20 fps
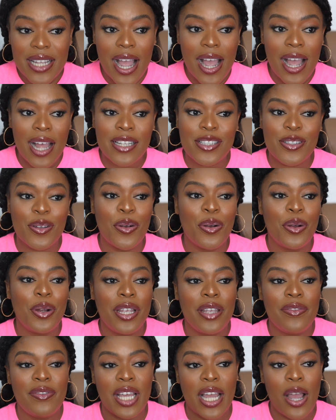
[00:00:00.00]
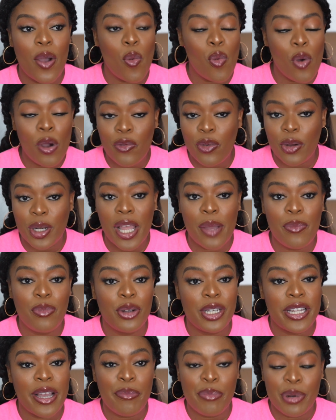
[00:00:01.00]
cards or if they can work for them
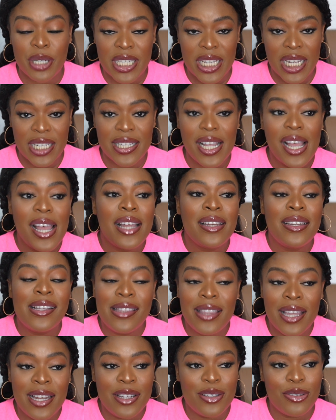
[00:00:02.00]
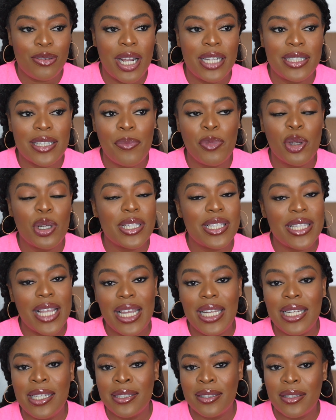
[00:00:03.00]
for their budget. The thing is, right, I'm not going to
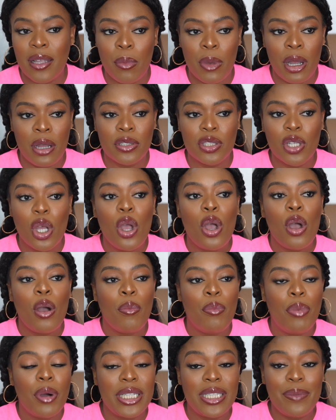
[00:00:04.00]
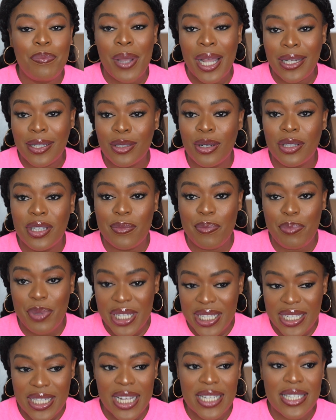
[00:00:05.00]
say a least amount, but depending on the
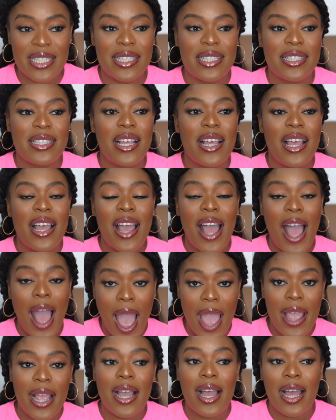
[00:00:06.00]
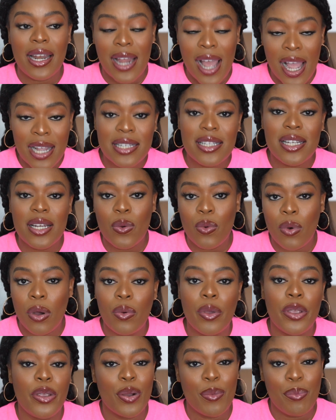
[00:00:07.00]
business, I can actually
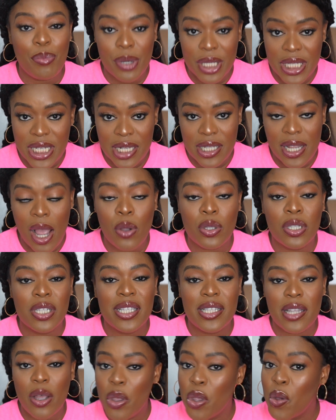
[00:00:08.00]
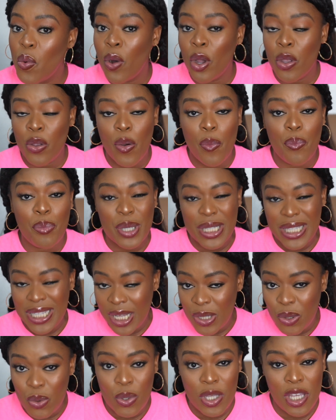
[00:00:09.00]
work with your budget. I'll just tell you what your
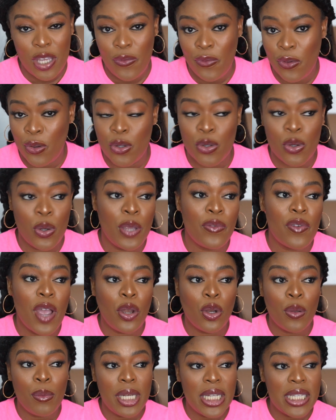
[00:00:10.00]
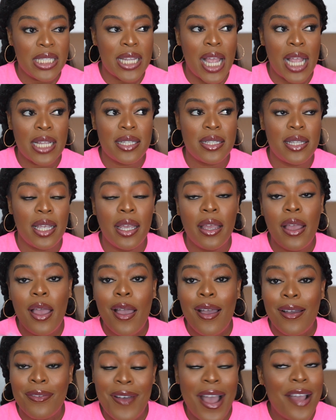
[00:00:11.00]
budget will give you. So if I normally charge, say,
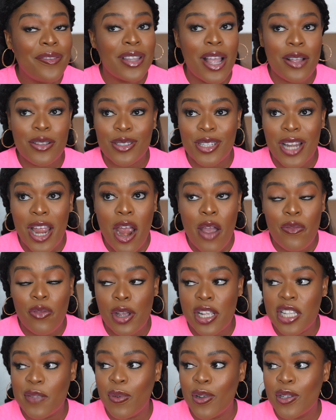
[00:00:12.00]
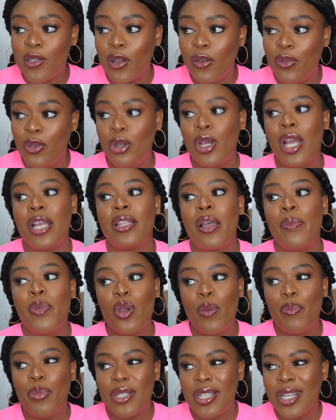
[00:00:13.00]
5,000 naira for a sponsored video, and you tell me
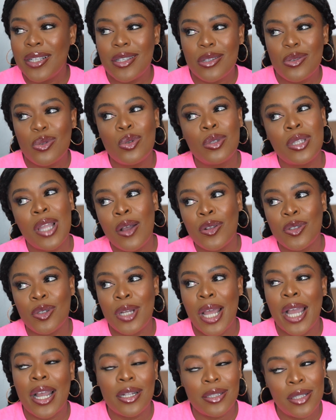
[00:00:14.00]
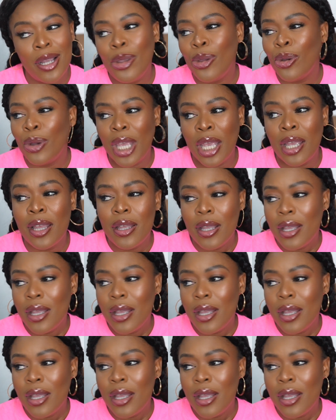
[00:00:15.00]
your budget is 2,000, I can tell you, okay,